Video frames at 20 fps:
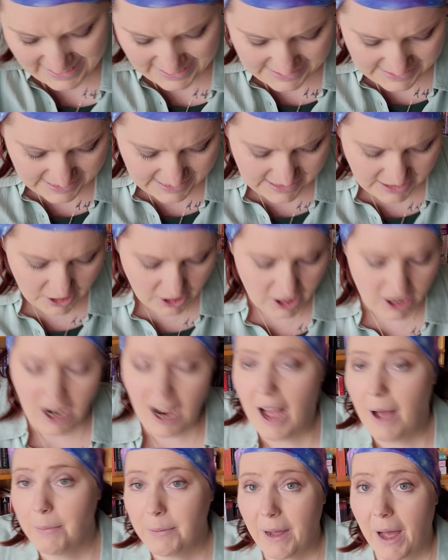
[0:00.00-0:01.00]
This is
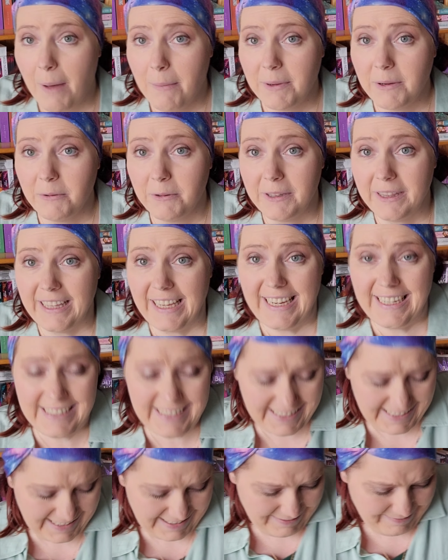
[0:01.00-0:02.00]
her upcoming
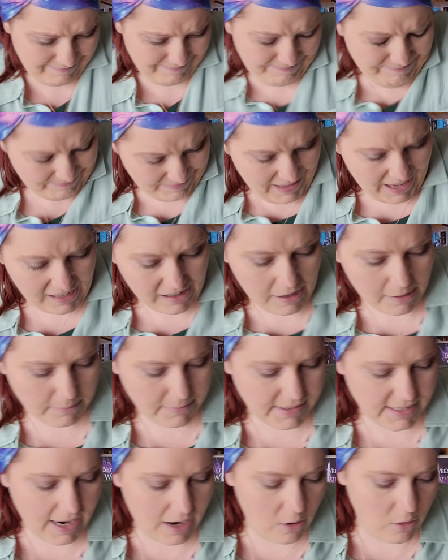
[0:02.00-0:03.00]
release that
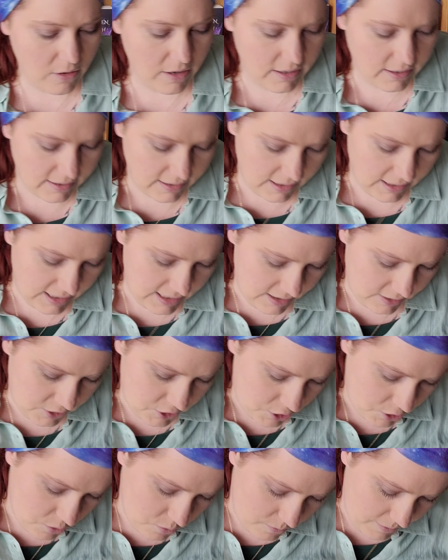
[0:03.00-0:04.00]
comes out in
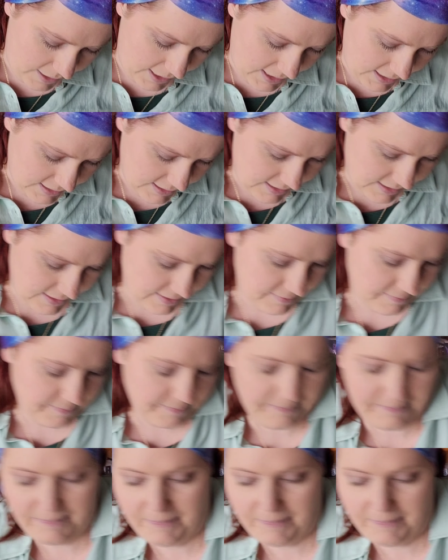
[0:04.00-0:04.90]
two weeks.